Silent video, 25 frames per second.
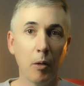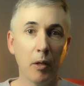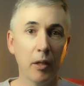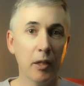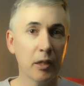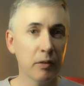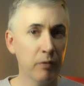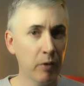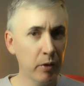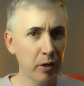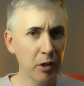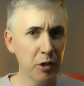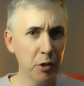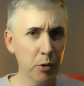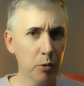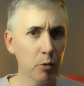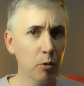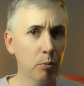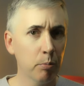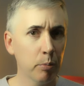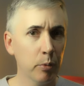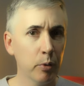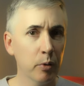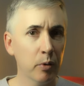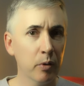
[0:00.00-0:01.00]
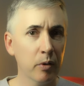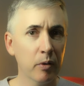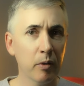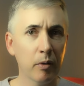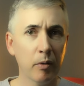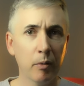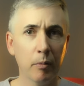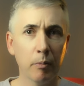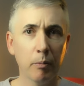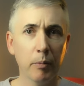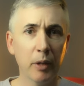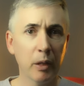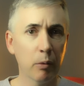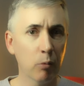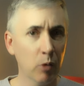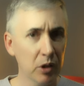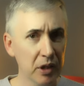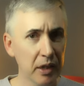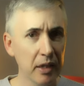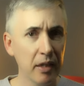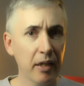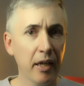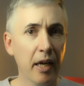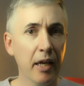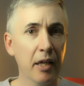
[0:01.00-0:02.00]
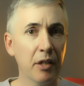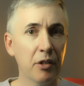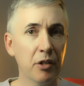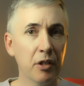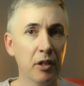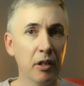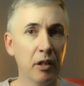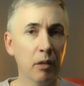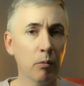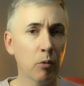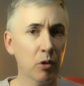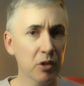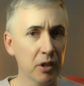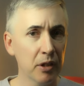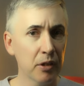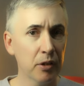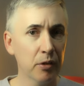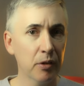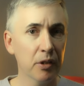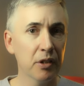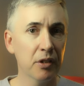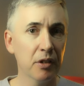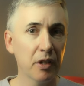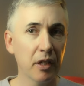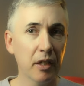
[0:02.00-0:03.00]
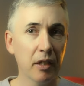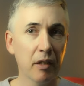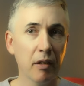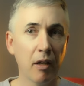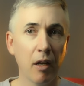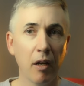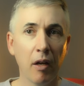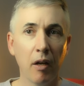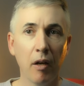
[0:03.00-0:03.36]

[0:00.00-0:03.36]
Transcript: It's a very short book, but it was engaging. It was interesting.